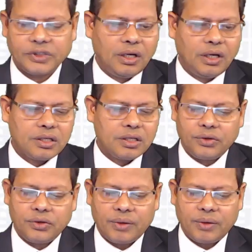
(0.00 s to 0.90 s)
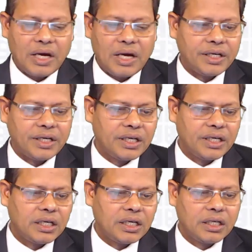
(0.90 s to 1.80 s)
So for marketing,
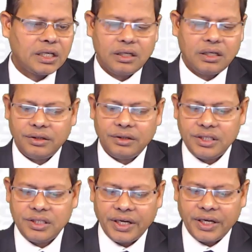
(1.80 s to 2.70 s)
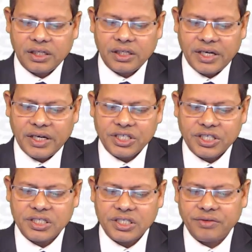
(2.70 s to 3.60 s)
the agriculture extension
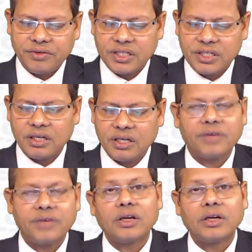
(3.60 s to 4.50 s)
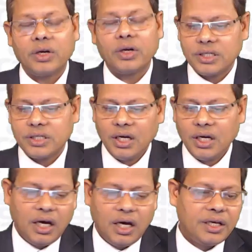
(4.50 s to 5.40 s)
services are giving knowledge.
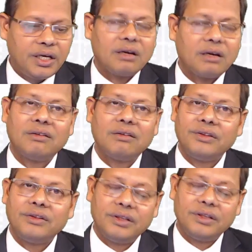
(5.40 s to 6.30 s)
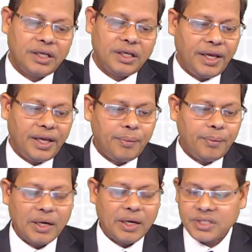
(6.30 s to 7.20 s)
Here,
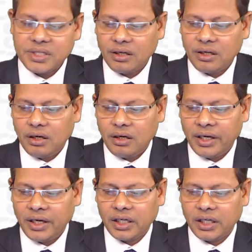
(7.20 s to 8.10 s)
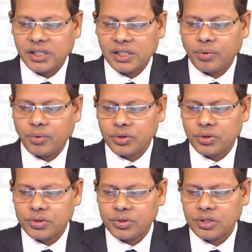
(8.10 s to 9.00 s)
APMC, Agriculture Produce